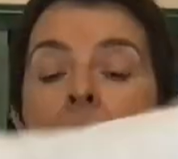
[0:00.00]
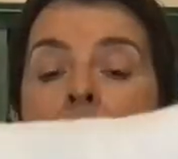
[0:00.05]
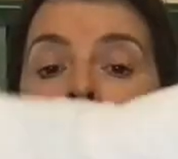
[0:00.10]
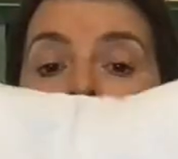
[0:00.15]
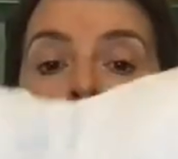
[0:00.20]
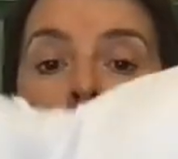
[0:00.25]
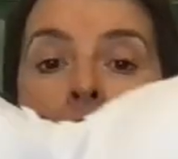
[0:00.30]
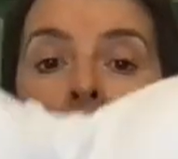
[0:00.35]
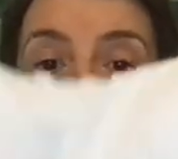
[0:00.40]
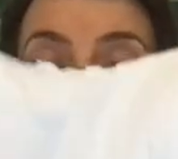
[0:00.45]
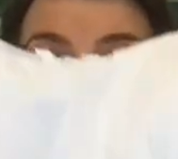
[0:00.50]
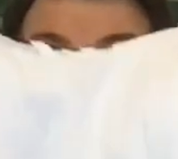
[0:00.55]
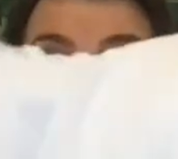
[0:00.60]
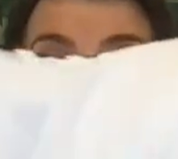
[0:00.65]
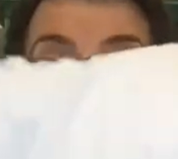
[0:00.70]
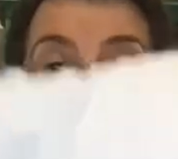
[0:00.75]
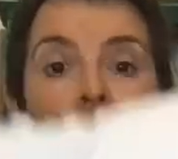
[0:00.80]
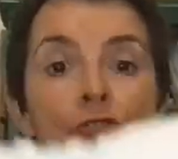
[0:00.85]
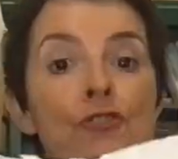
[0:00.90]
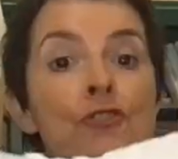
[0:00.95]
amount
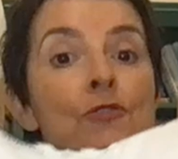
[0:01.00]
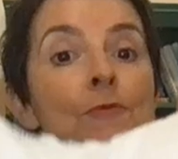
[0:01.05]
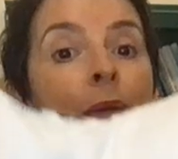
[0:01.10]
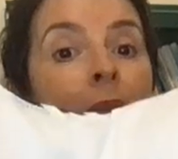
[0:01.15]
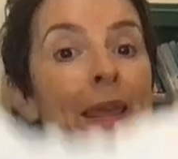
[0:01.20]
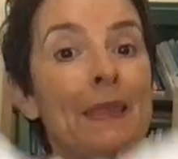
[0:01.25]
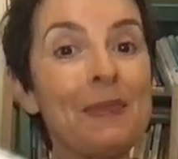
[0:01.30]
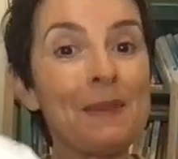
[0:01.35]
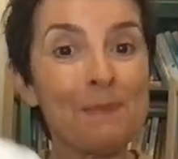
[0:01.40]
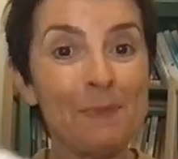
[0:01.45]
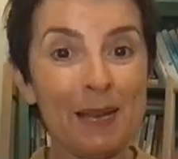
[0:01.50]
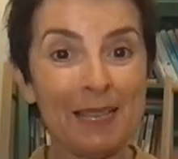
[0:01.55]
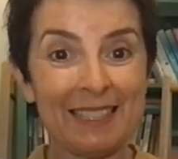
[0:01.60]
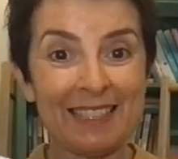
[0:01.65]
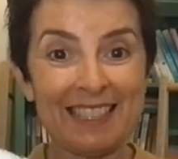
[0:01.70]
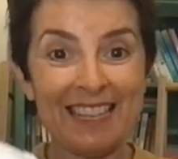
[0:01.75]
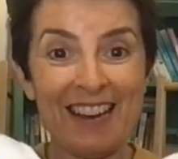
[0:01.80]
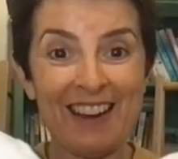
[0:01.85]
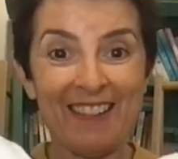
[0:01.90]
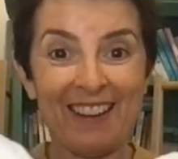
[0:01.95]
of room in the
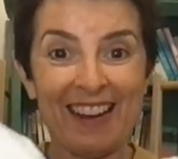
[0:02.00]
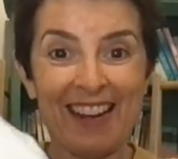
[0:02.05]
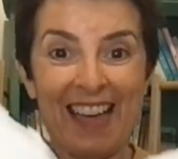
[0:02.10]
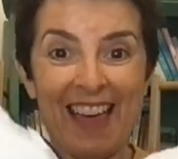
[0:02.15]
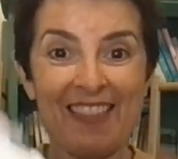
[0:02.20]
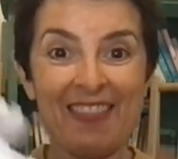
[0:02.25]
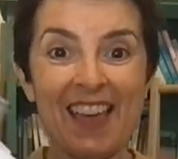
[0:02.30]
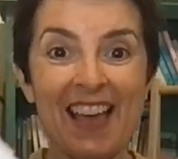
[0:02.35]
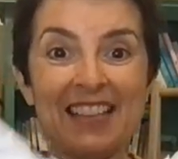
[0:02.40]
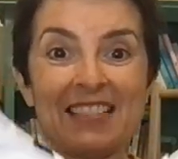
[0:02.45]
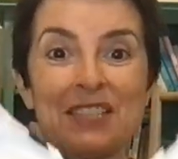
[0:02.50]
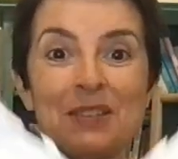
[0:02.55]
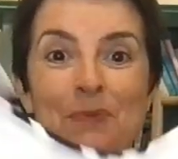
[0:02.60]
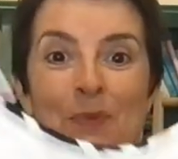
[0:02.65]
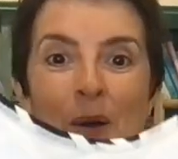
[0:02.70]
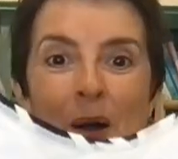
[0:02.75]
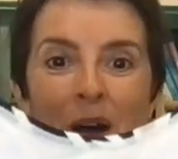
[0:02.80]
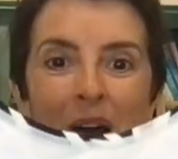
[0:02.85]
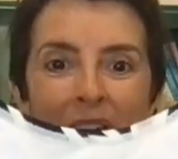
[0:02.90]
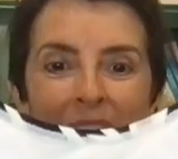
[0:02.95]
bust area, and that's
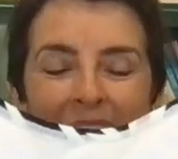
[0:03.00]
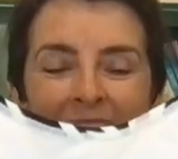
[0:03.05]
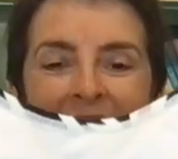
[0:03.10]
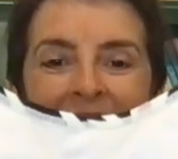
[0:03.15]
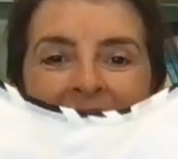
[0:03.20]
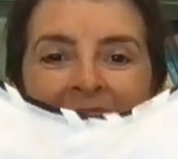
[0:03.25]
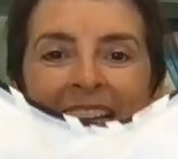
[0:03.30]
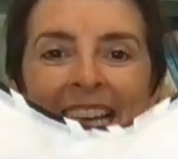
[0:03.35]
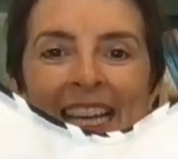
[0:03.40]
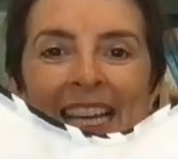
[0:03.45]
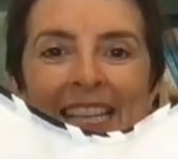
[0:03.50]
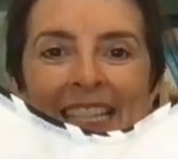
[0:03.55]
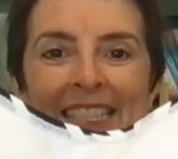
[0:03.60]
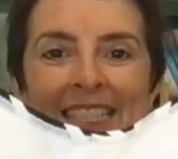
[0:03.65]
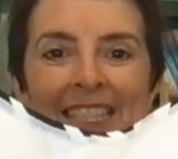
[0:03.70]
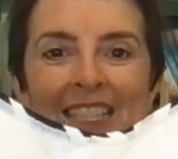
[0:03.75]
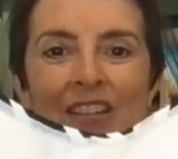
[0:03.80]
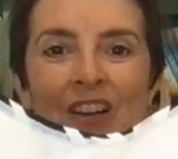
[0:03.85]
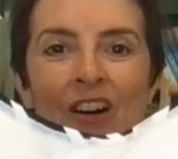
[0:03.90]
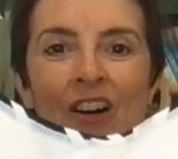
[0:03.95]
why
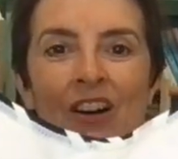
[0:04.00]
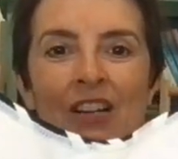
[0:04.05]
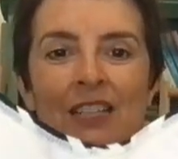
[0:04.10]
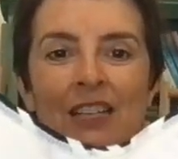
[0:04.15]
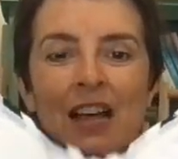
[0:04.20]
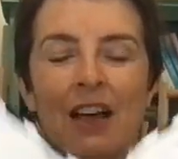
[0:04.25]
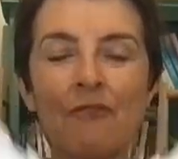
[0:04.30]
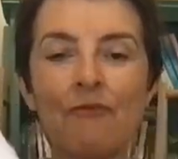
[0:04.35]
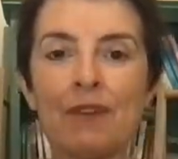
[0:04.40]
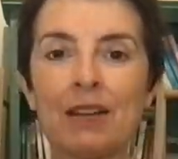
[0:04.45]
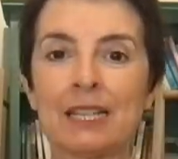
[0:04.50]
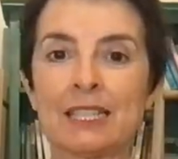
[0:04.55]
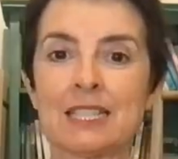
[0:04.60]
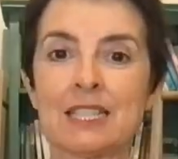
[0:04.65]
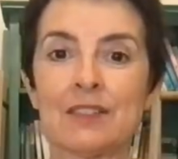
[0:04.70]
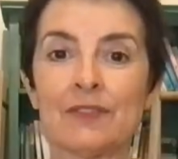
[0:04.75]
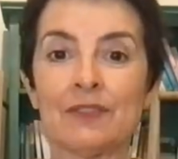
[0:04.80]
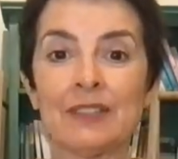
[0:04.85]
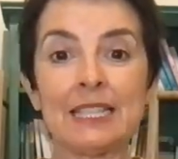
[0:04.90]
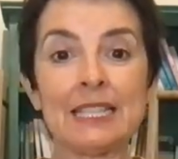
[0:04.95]
it's got a
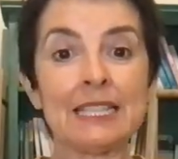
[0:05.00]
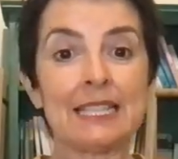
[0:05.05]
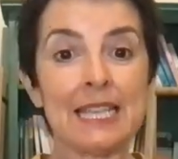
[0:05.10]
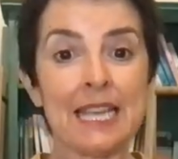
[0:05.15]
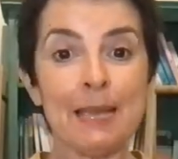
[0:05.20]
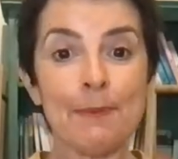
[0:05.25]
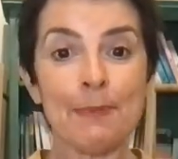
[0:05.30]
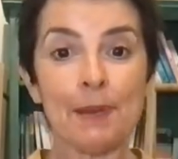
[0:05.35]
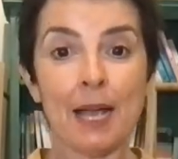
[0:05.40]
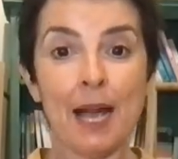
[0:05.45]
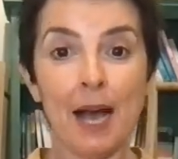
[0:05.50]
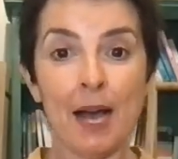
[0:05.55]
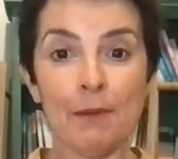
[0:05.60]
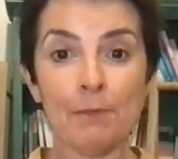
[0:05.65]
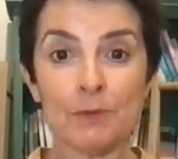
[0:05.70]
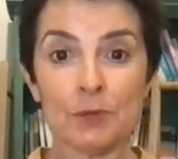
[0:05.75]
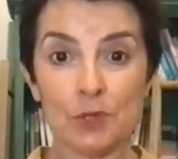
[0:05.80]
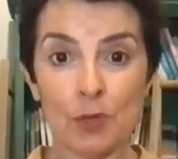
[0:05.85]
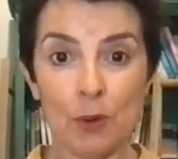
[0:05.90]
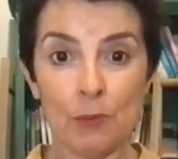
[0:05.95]
relatively deep
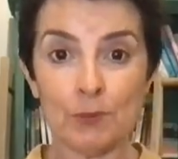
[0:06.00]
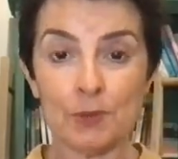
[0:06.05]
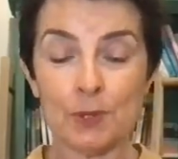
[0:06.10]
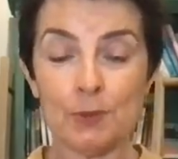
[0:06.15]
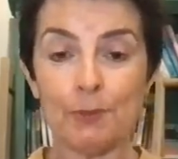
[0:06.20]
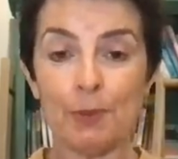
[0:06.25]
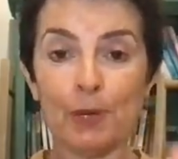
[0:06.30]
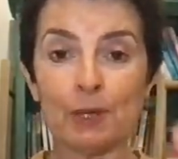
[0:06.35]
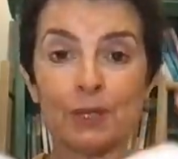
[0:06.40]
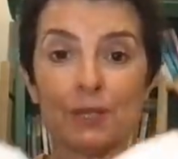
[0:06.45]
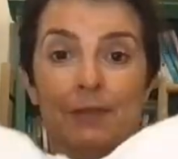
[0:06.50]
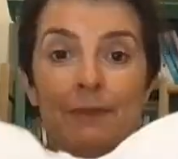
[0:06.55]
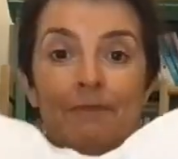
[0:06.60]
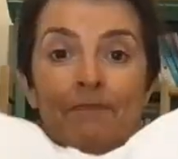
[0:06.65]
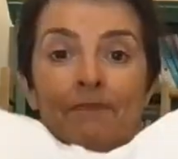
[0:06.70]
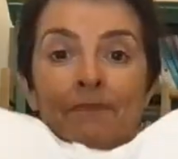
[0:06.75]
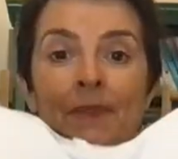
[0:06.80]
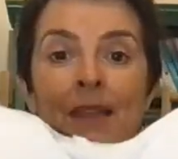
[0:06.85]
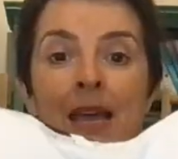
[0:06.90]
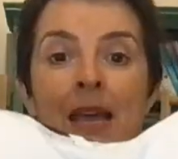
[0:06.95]
cup top to
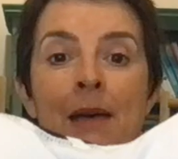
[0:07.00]
bottom,